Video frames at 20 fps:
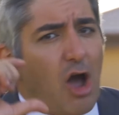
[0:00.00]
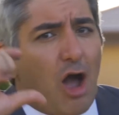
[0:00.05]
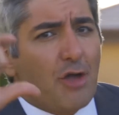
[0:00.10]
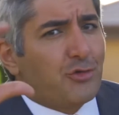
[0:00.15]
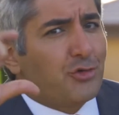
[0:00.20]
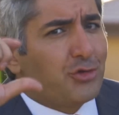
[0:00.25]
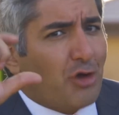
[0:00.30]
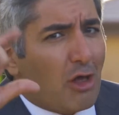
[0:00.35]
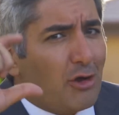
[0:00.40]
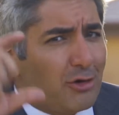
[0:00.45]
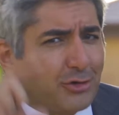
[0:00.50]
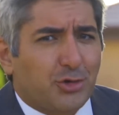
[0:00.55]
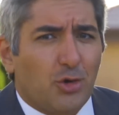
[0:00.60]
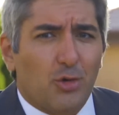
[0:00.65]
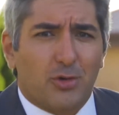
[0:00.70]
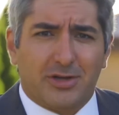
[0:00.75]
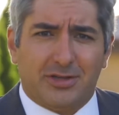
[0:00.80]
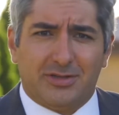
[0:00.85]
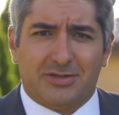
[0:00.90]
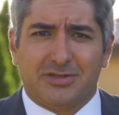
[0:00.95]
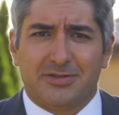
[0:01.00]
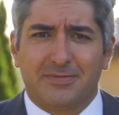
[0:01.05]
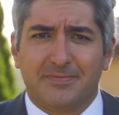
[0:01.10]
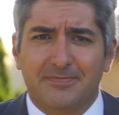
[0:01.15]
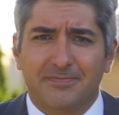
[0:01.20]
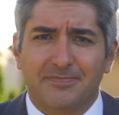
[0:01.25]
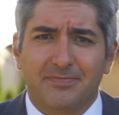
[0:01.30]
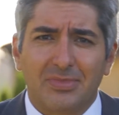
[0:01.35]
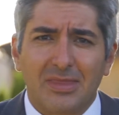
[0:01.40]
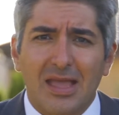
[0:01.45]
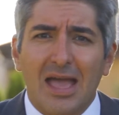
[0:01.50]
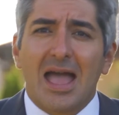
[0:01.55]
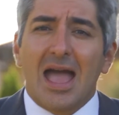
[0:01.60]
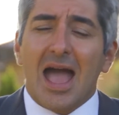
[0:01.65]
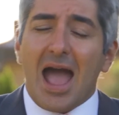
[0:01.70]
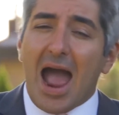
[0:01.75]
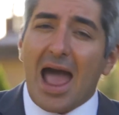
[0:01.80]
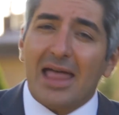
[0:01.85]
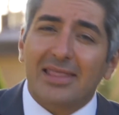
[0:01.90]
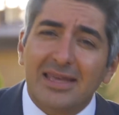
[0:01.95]
$100 tokens.
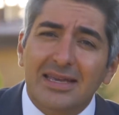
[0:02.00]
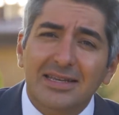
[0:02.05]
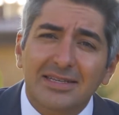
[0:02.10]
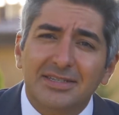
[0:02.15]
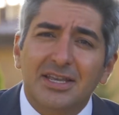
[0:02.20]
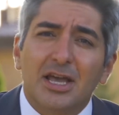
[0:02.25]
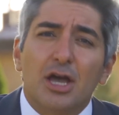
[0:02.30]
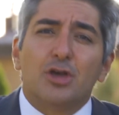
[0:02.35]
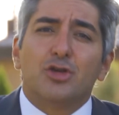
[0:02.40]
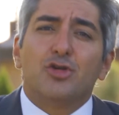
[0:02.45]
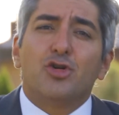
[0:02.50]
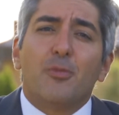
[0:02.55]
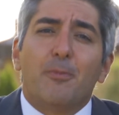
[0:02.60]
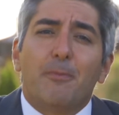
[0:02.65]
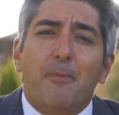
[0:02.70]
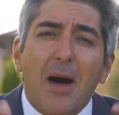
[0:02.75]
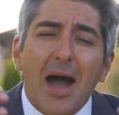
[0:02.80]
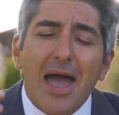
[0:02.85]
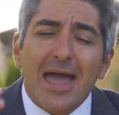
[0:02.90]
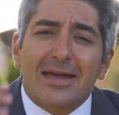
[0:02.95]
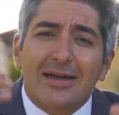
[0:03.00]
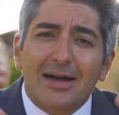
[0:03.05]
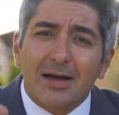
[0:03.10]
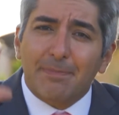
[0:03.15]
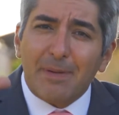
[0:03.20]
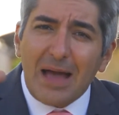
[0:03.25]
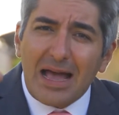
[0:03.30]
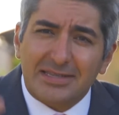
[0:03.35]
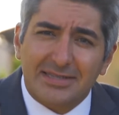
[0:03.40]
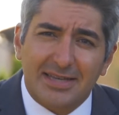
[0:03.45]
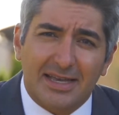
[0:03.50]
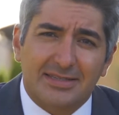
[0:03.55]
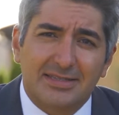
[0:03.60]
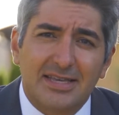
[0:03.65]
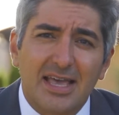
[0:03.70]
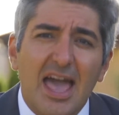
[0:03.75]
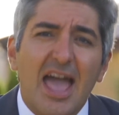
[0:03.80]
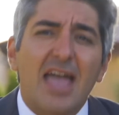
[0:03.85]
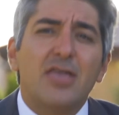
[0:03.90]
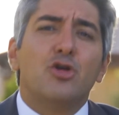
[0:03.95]
At least you're buying up
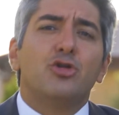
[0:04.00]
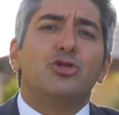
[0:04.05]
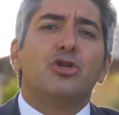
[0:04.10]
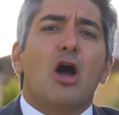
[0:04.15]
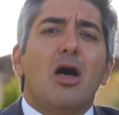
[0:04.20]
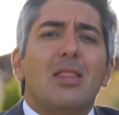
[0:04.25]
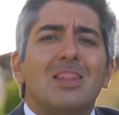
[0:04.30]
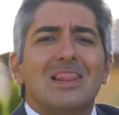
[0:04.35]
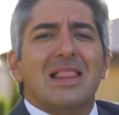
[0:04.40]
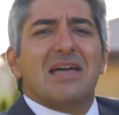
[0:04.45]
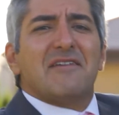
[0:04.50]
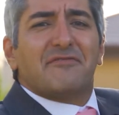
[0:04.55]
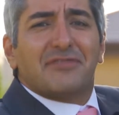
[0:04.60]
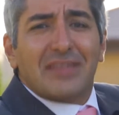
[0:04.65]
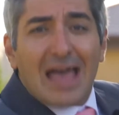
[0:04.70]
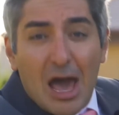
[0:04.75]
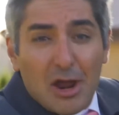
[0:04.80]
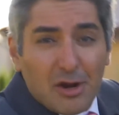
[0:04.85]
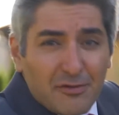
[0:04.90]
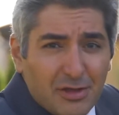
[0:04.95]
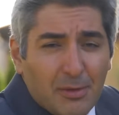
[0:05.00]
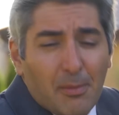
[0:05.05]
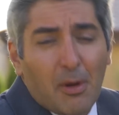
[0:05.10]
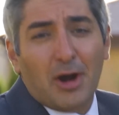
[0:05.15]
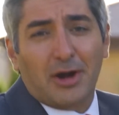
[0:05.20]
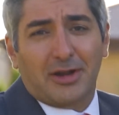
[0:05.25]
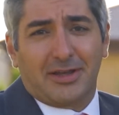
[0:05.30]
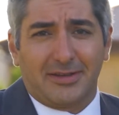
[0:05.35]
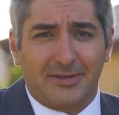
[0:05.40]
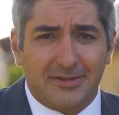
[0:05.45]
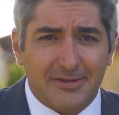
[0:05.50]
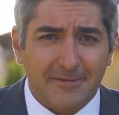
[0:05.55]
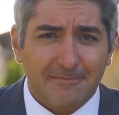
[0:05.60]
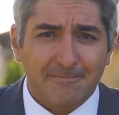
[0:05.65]
assets and you're not left out of the market.